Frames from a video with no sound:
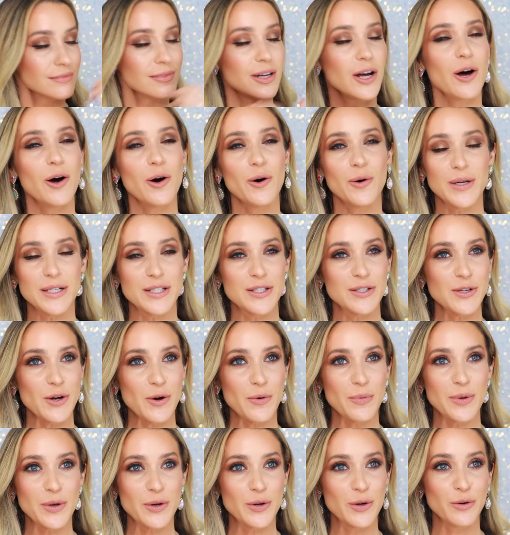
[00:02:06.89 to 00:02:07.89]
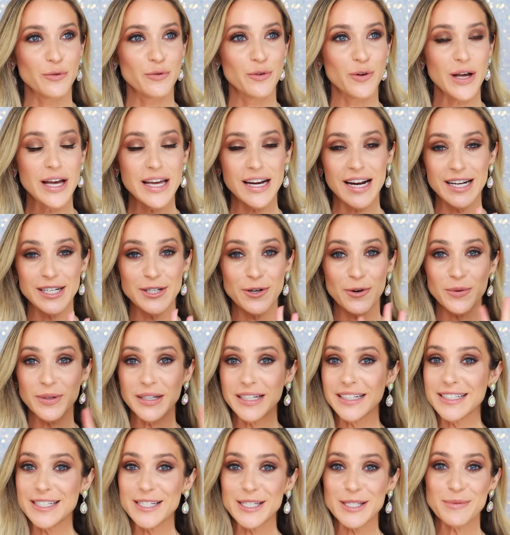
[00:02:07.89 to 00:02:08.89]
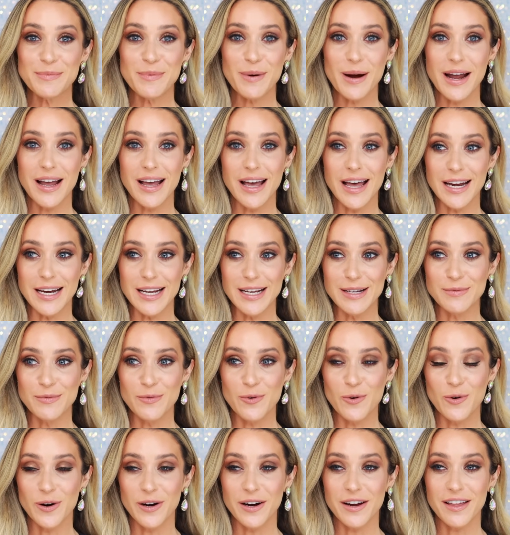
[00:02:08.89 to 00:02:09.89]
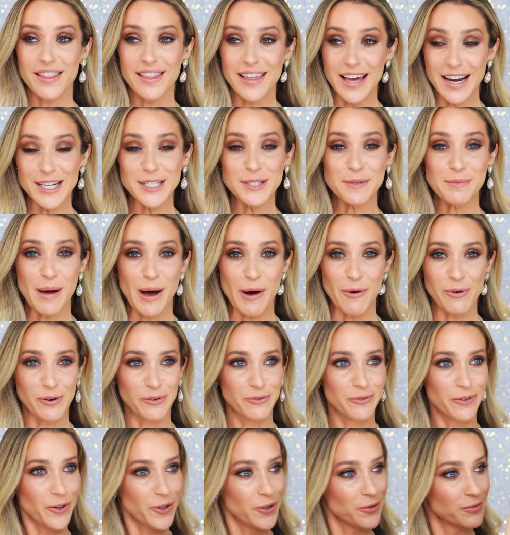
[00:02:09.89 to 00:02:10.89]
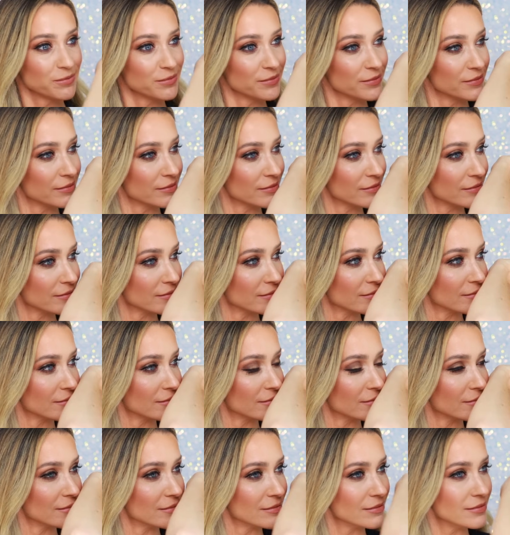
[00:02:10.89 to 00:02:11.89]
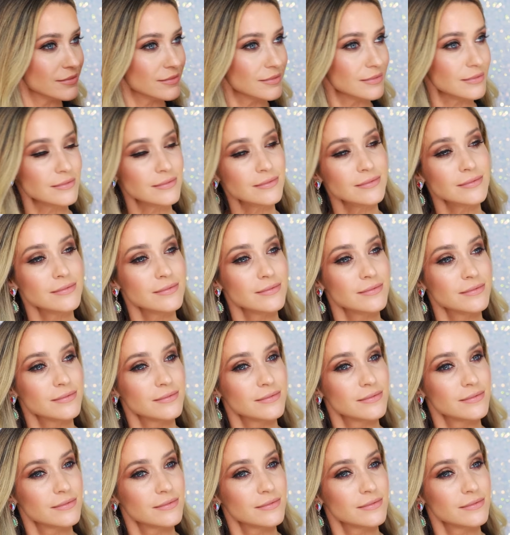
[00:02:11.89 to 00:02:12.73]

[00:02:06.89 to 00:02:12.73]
Oh, it's so beautiful and I don't need to spray anymore. That is powerful. Mmm.